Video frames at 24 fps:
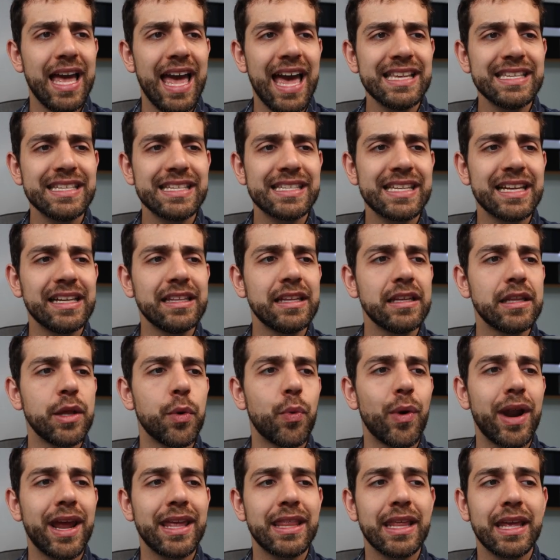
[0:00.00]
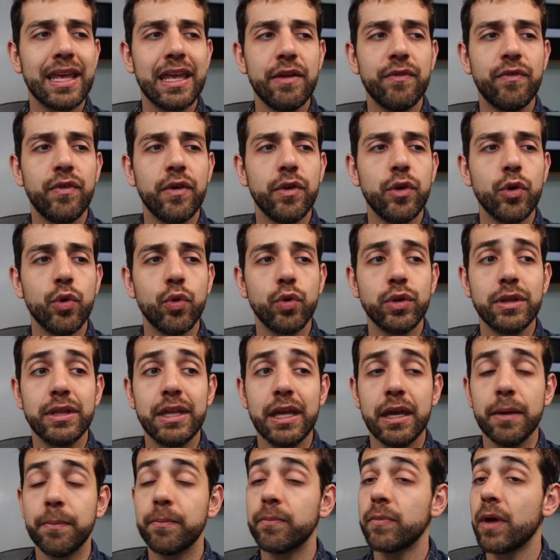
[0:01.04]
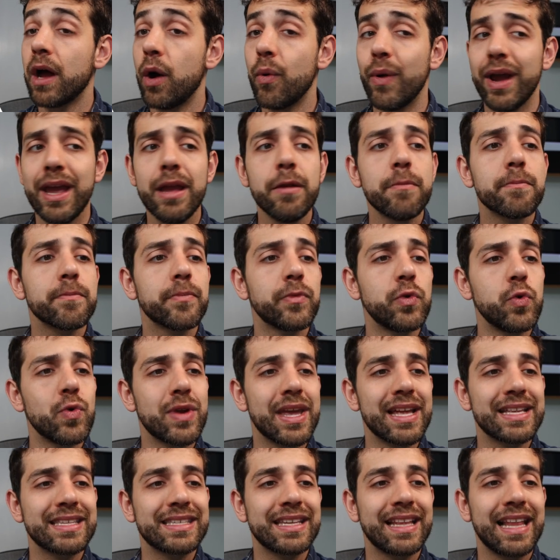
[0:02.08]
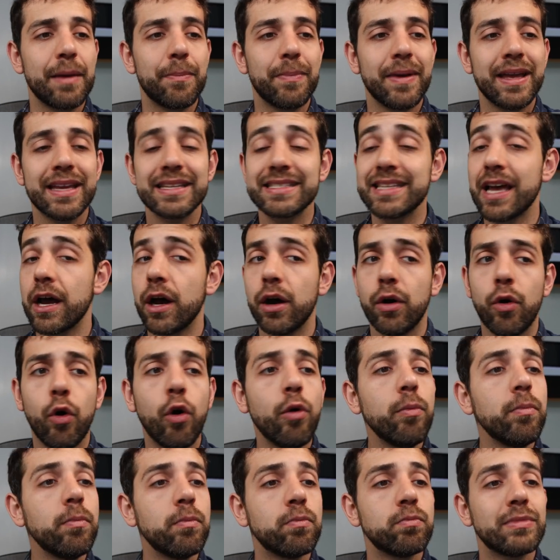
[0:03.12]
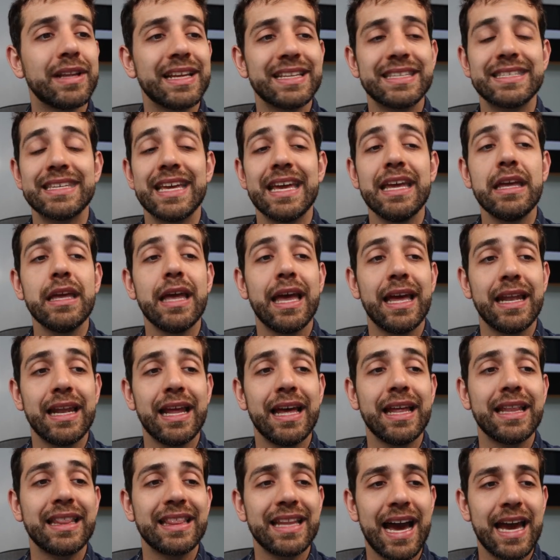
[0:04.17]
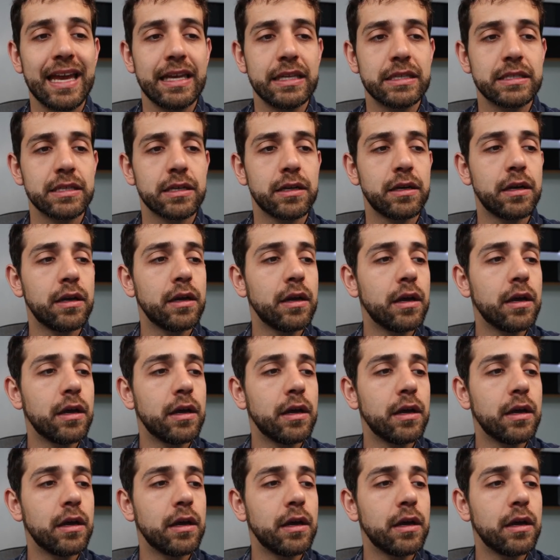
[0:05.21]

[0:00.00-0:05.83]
As a standard, they already give you the away. You can select as a home, let's say, and a night.